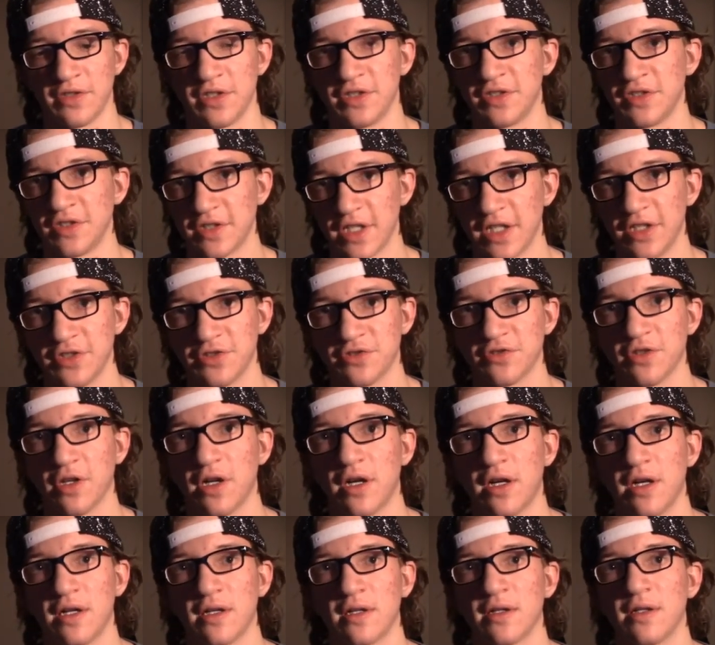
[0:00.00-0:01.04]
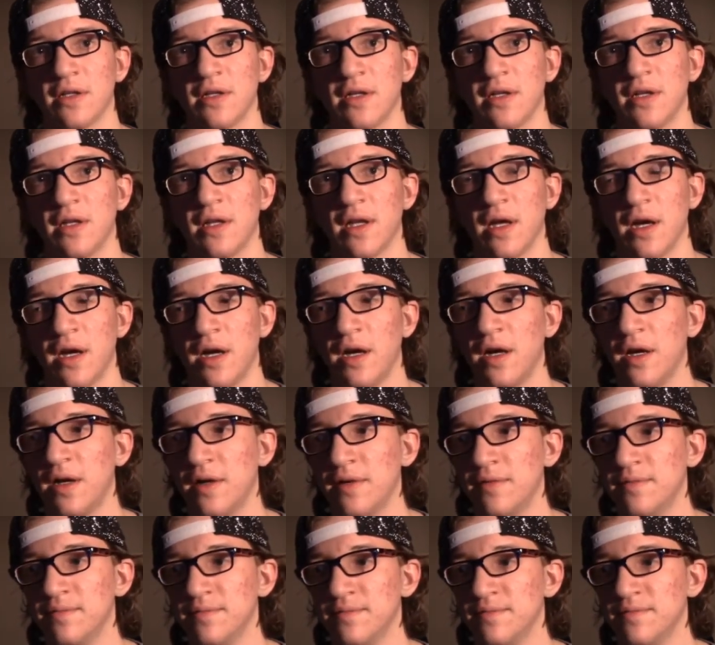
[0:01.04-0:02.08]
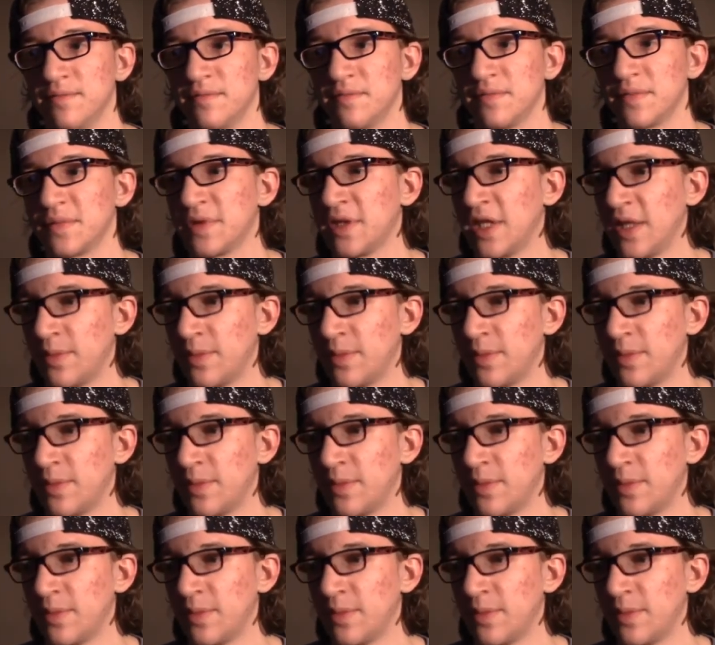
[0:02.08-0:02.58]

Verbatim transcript: just stay strong, um, keep